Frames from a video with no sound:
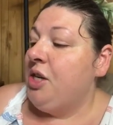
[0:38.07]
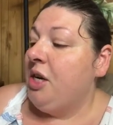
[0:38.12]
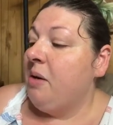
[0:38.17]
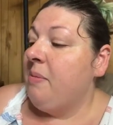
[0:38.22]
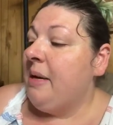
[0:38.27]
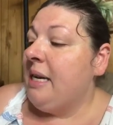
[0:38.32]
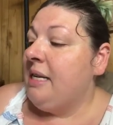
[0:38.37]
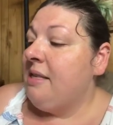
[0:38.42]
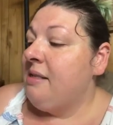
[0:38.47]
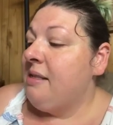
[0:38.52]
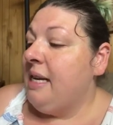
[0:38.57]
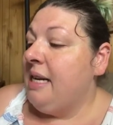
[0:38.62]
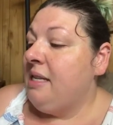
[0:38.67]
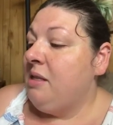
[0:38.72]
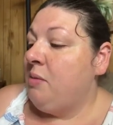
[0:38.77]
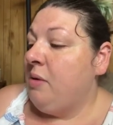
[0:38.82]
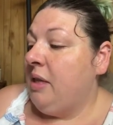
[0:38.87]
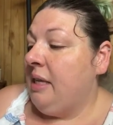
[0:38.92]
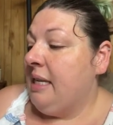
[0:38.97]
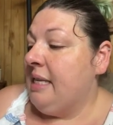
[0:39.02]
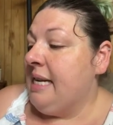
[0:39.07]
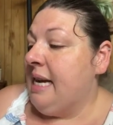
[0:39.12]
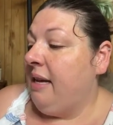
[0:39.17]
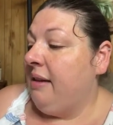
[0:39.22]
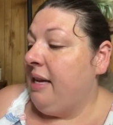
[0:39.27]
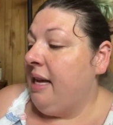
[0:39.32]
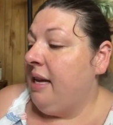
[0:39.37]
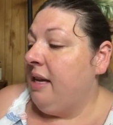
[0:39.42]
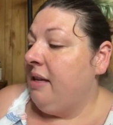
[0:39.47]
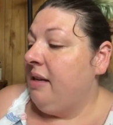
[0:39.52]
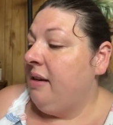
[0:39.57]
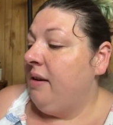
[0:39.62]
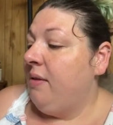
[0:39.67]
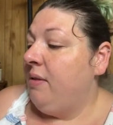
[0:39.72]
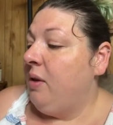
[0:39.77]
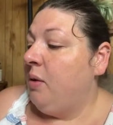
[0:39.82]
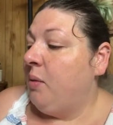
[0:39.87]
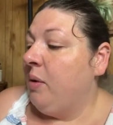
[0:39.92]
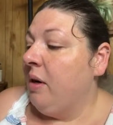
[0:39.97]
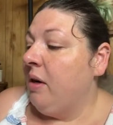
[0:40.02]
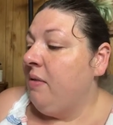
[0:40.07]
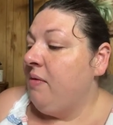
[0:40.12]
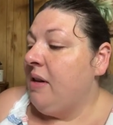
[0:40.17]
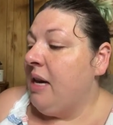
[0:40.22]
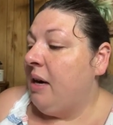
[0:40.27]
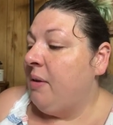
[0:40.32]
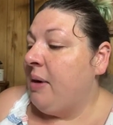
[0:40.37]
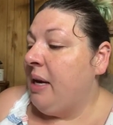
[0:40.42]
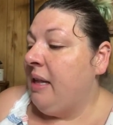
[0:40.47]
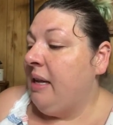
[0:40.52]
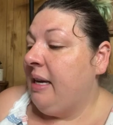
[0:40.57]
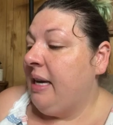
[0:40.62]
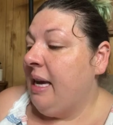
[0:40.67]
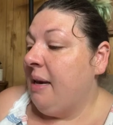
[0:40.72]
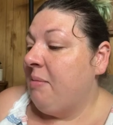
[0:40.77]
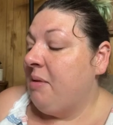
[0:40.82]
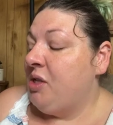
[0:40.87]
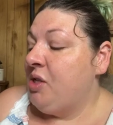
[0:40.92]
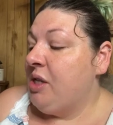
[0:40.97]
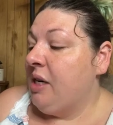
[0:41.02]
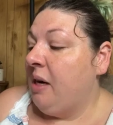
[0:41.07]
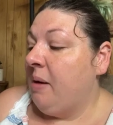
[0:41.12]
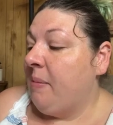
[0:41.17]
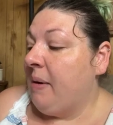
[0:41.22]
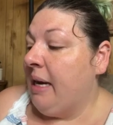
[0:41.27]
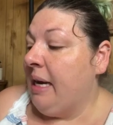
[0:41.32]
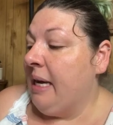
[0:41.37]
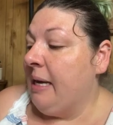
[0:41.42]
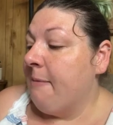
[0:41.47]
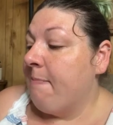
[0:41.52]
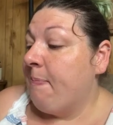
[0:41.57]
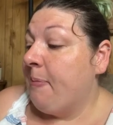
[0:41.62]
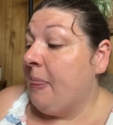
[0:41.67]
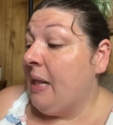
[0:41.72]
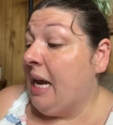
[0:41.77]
Jeremiah stays with Gedaliah. The word of Yahweh that came to Jeremiah.